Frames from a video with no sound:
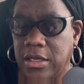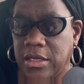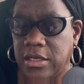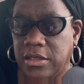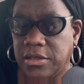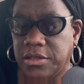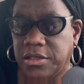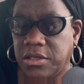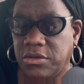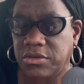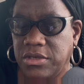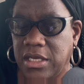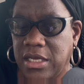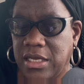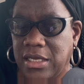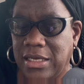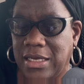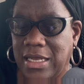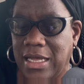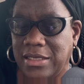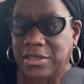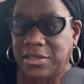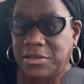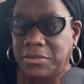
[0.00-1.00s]
So yeah, a
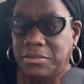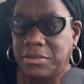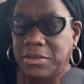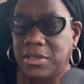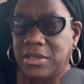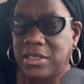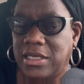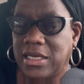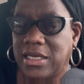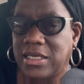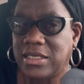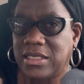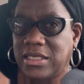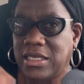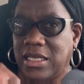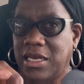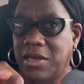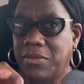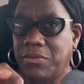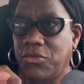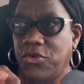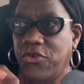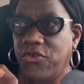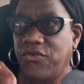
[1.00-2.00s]
lot's been, like I said,
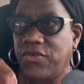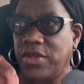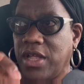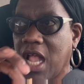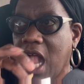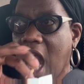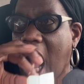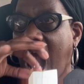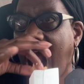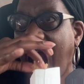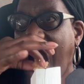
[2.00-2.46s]
I'm moving